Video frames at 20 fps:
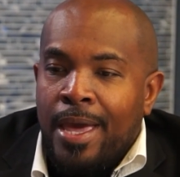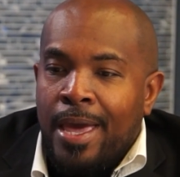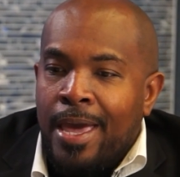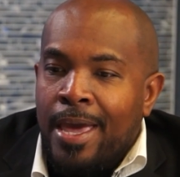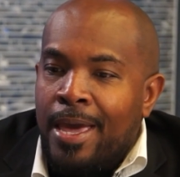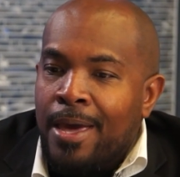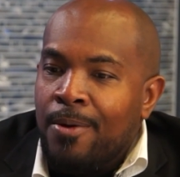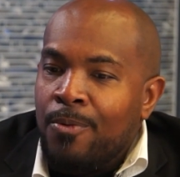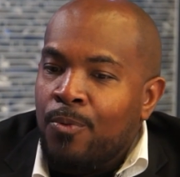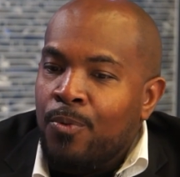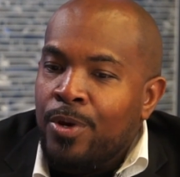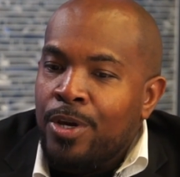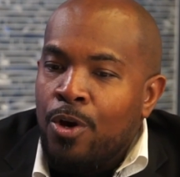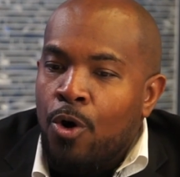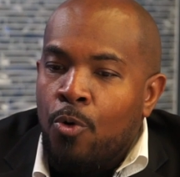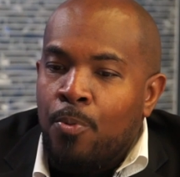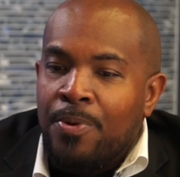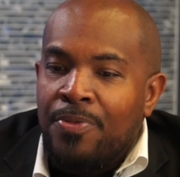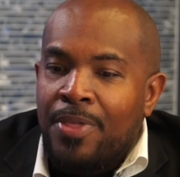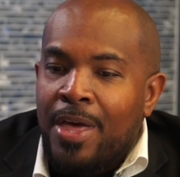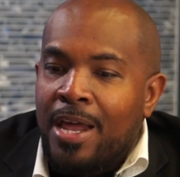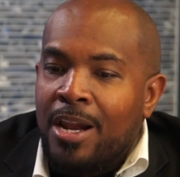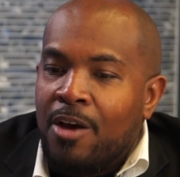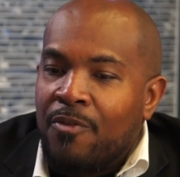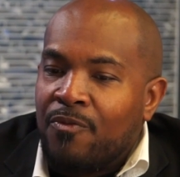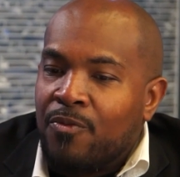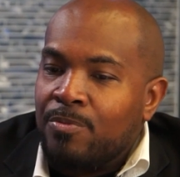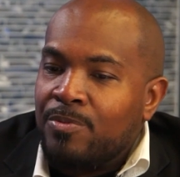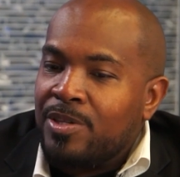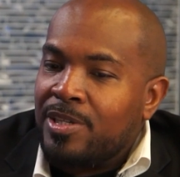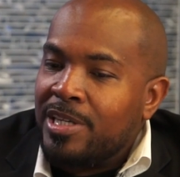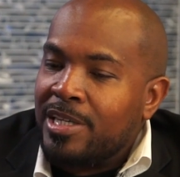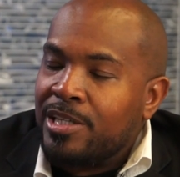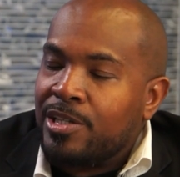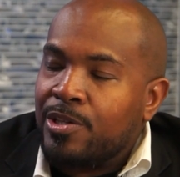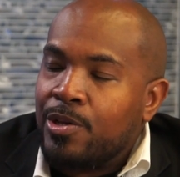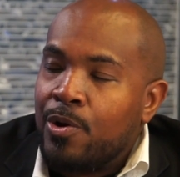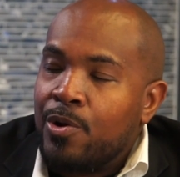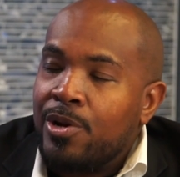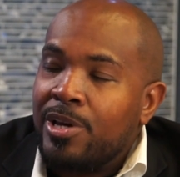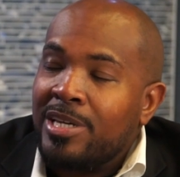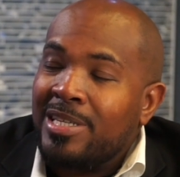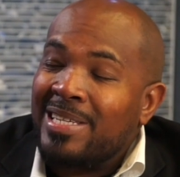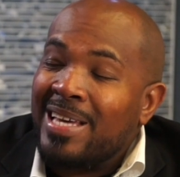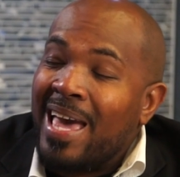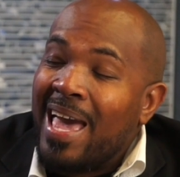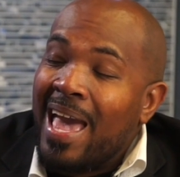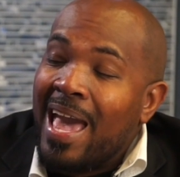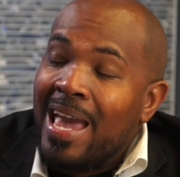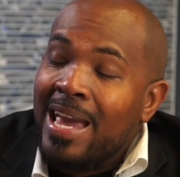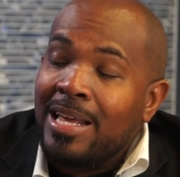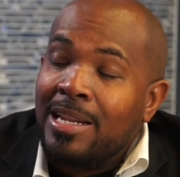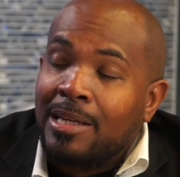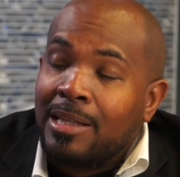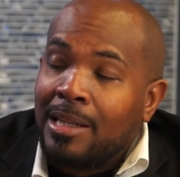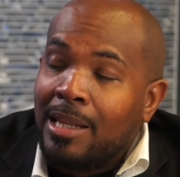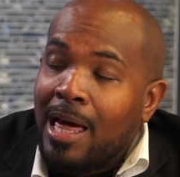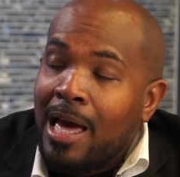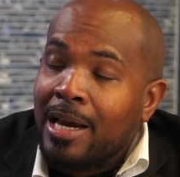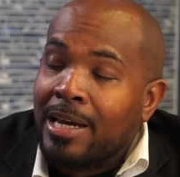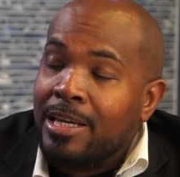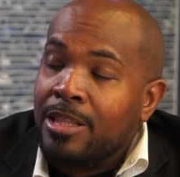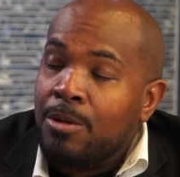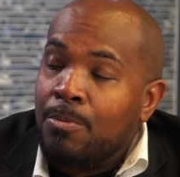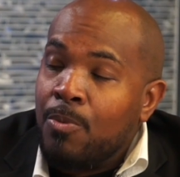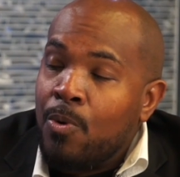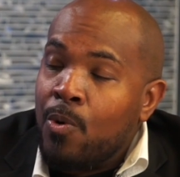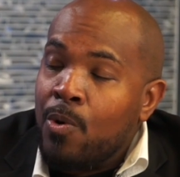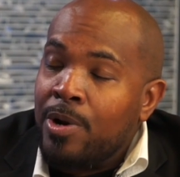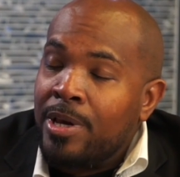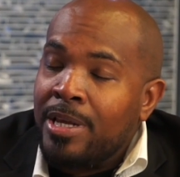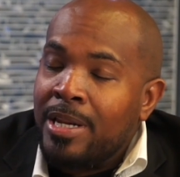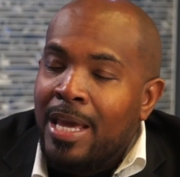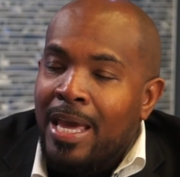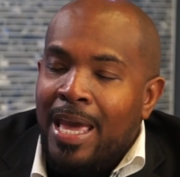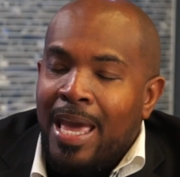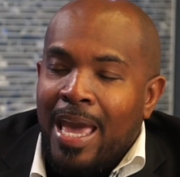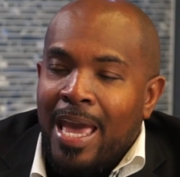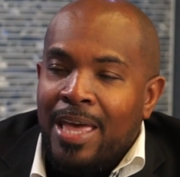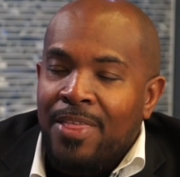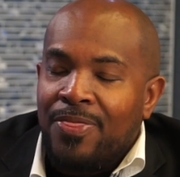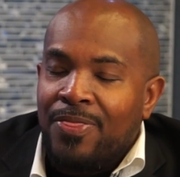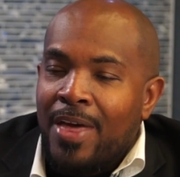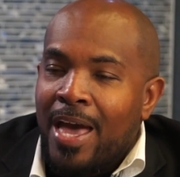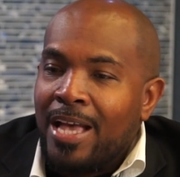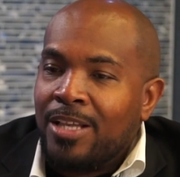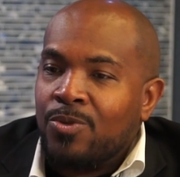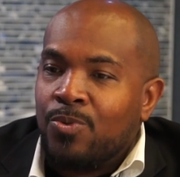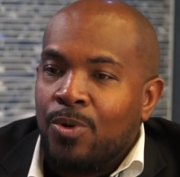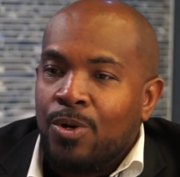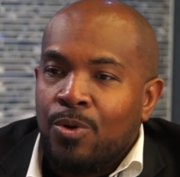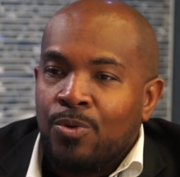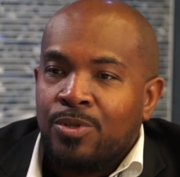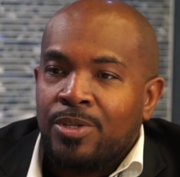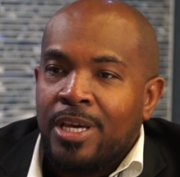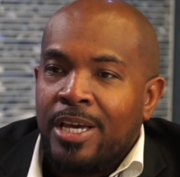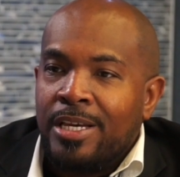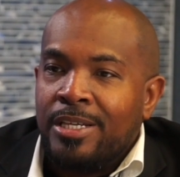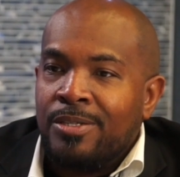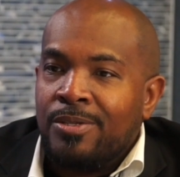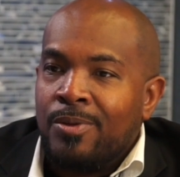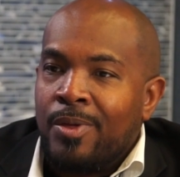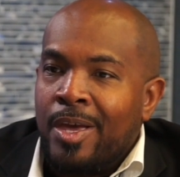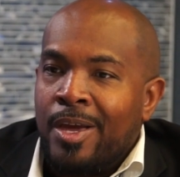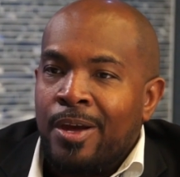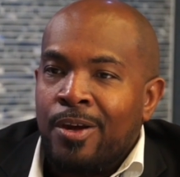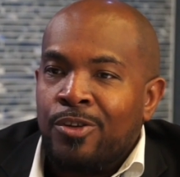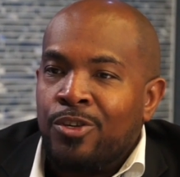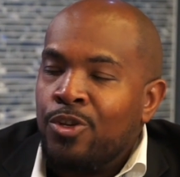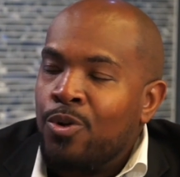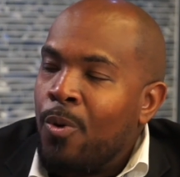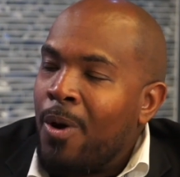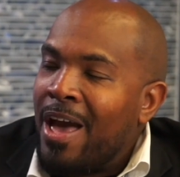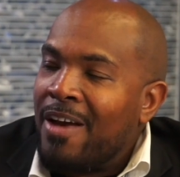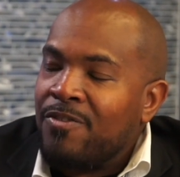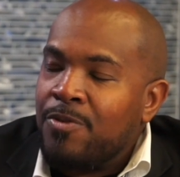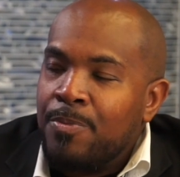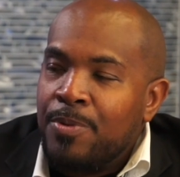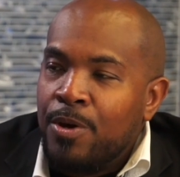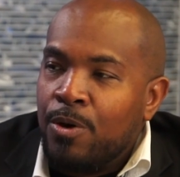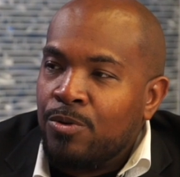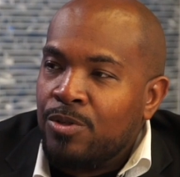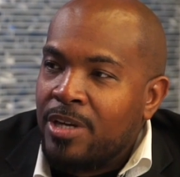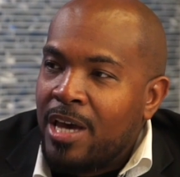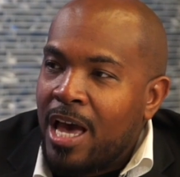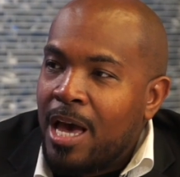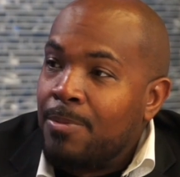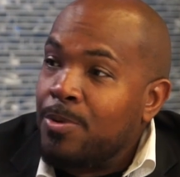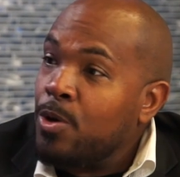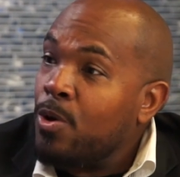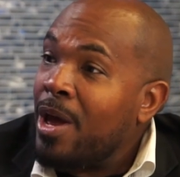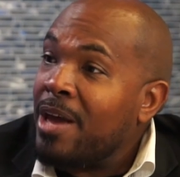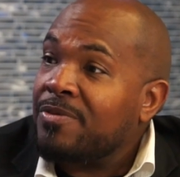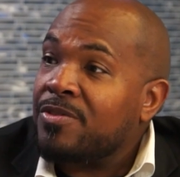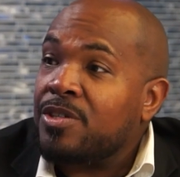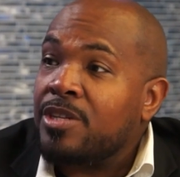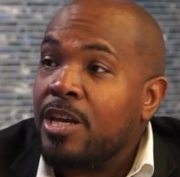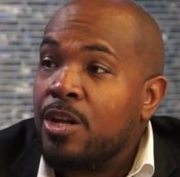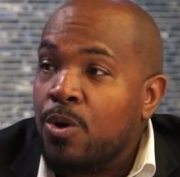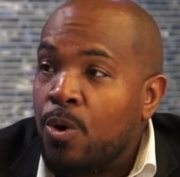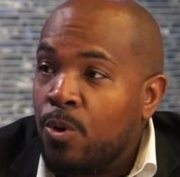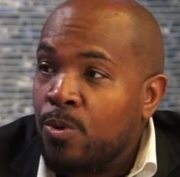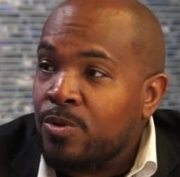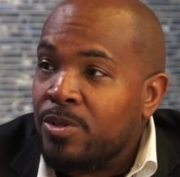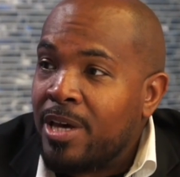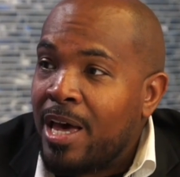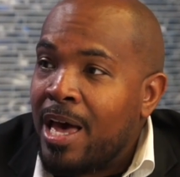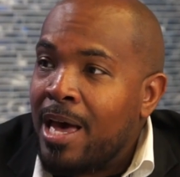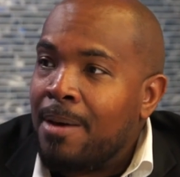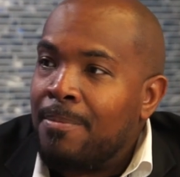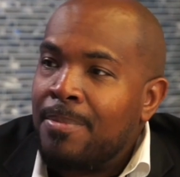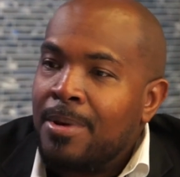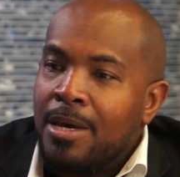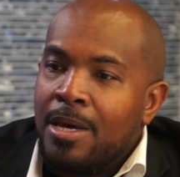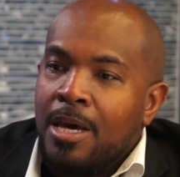And we open that up from 6:30 to 8 o'clock in the morning. And that's one of those things there, you don't have to be on time, you don't have to stay the whole time.